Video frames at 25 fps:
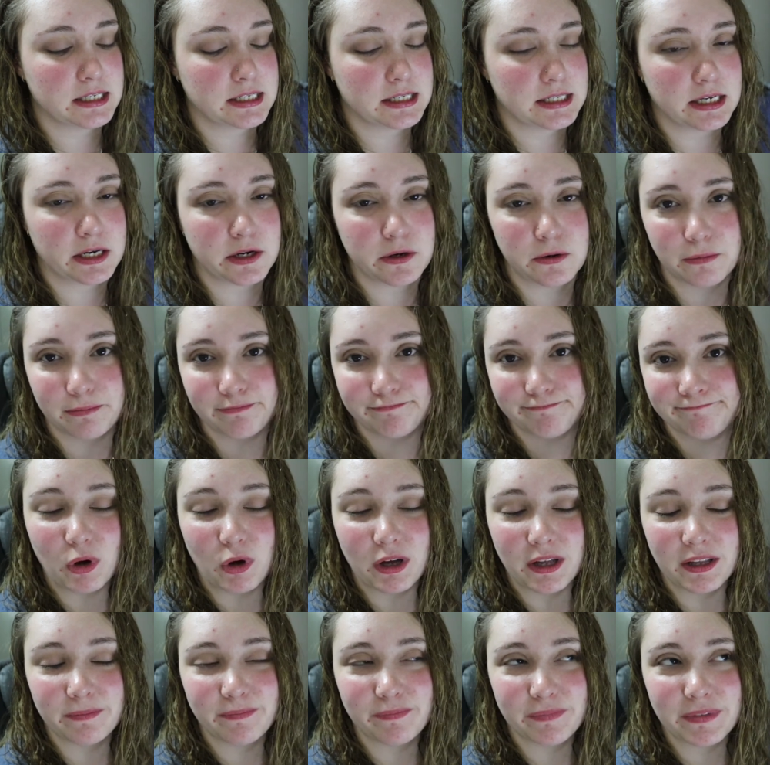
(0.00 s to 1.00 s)
So,
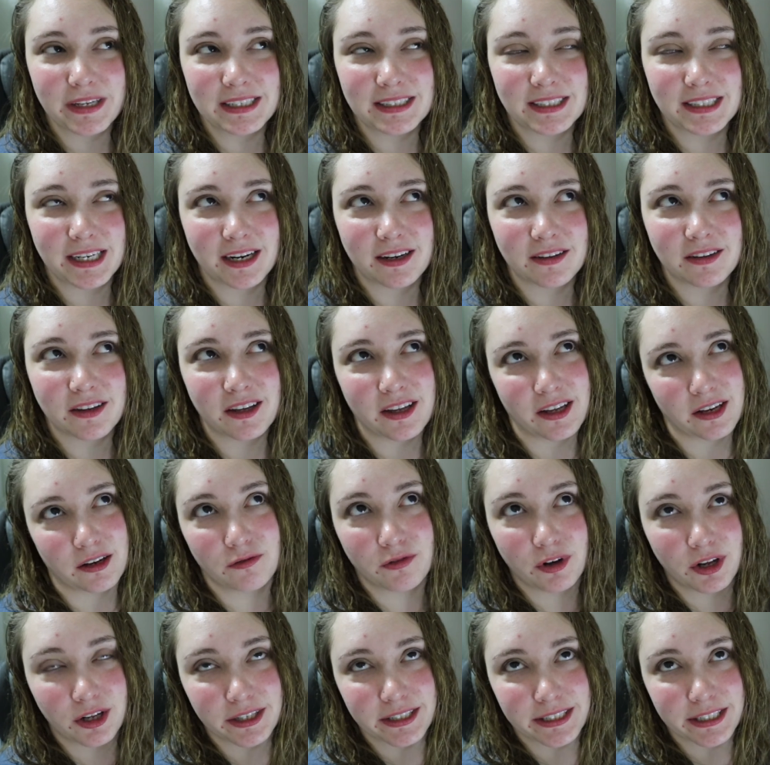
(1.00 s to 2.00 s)
well, it's technically like
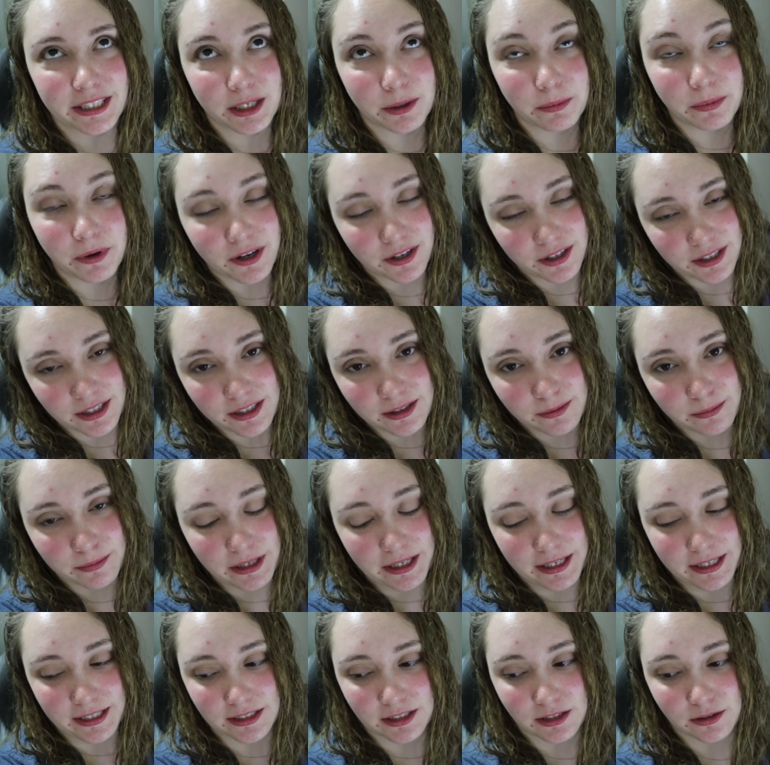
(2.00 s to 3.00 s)
a volunteer party
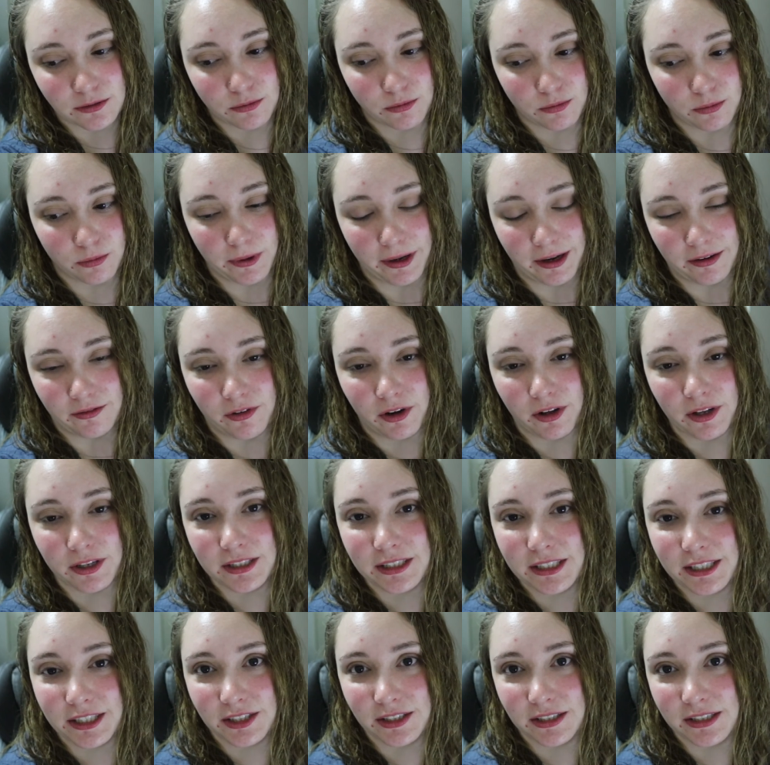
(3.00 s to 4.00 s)
because we have
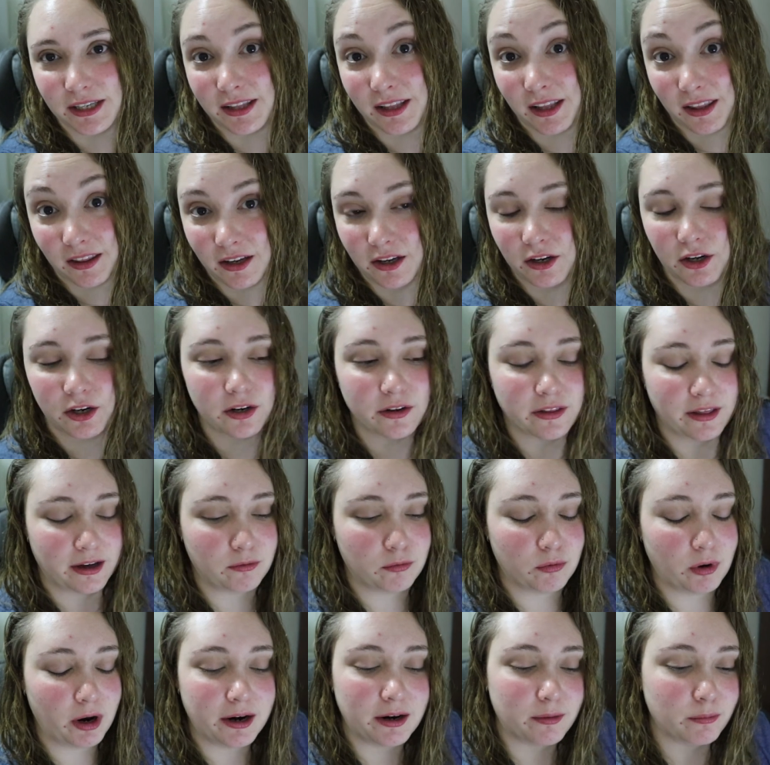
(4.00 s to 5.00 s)
volunteers at the theater.
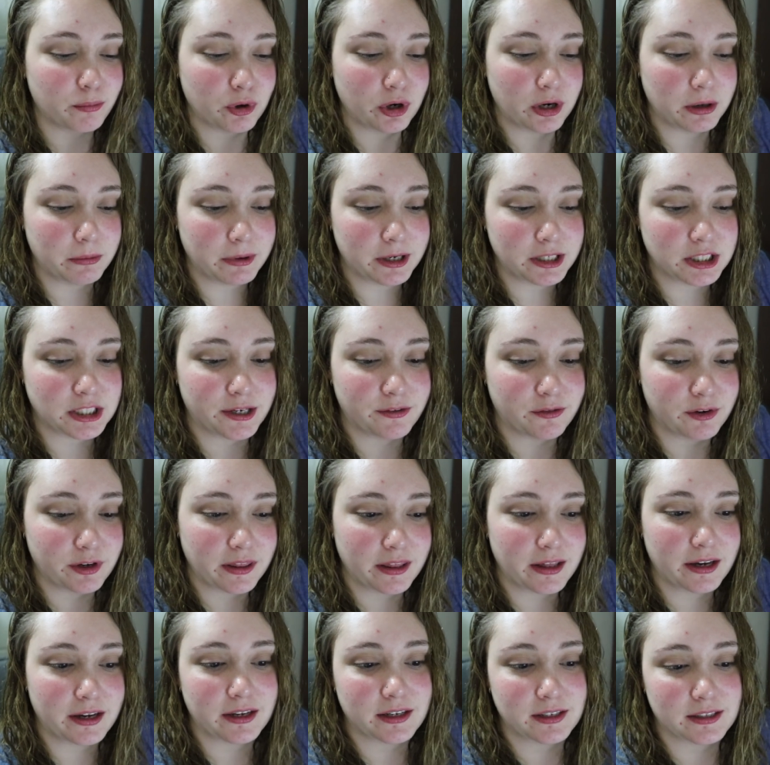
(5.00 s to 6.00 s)
They run pretty much
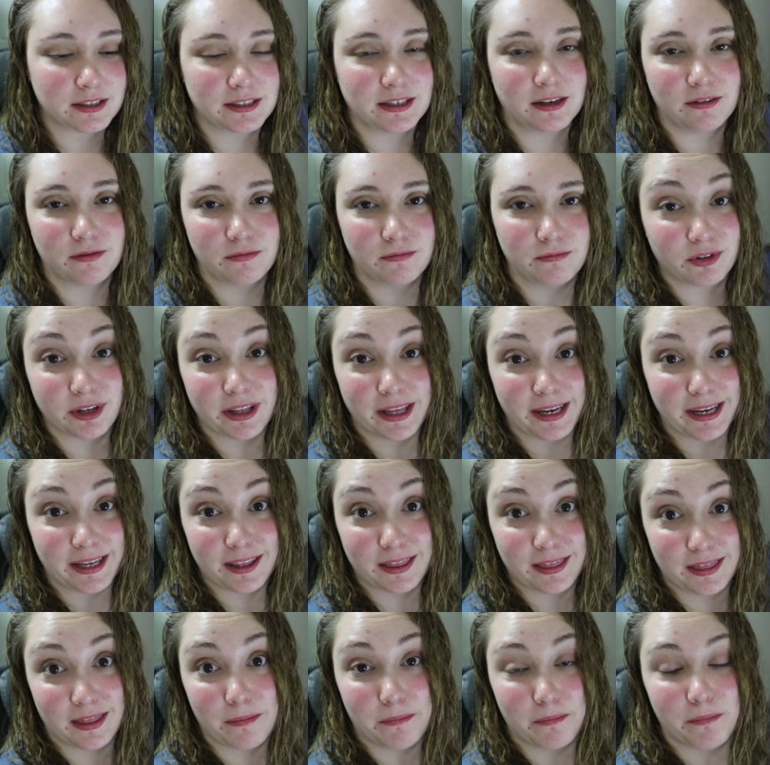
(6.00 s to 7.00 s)
everything except for
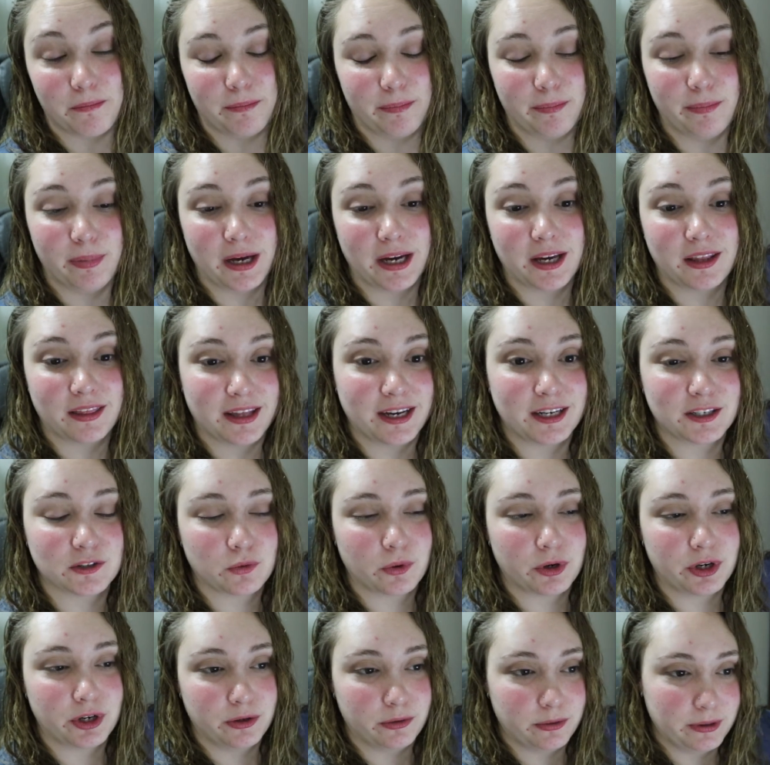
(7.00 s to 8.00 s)
like the big
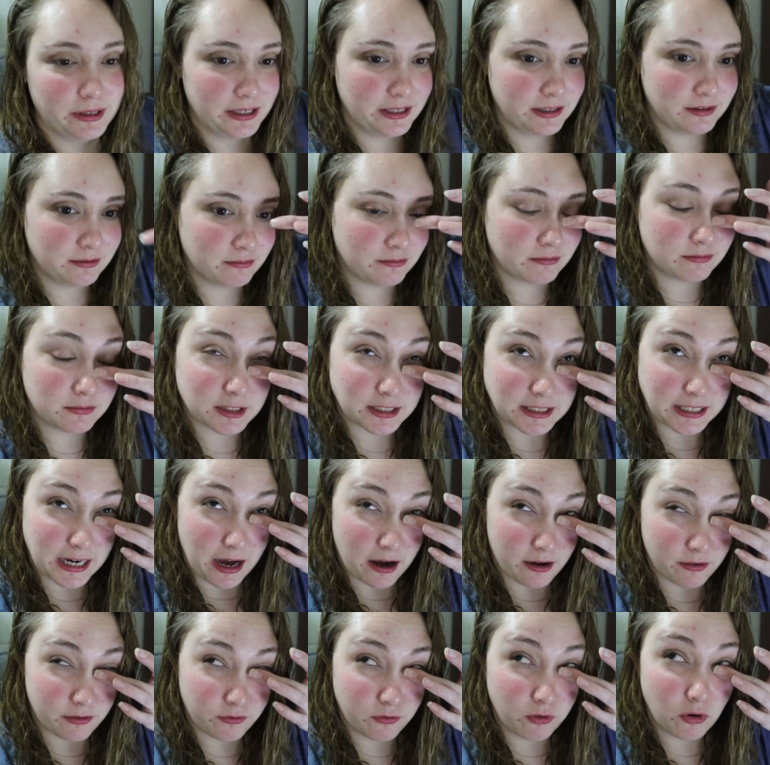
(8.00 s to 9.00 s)
things where you need
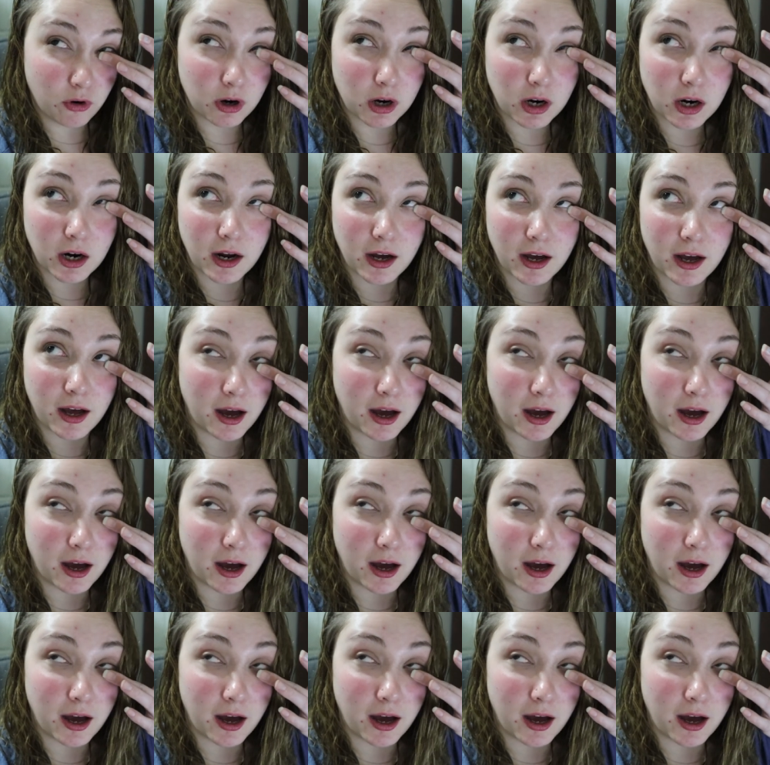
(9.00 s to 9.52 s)
staff for.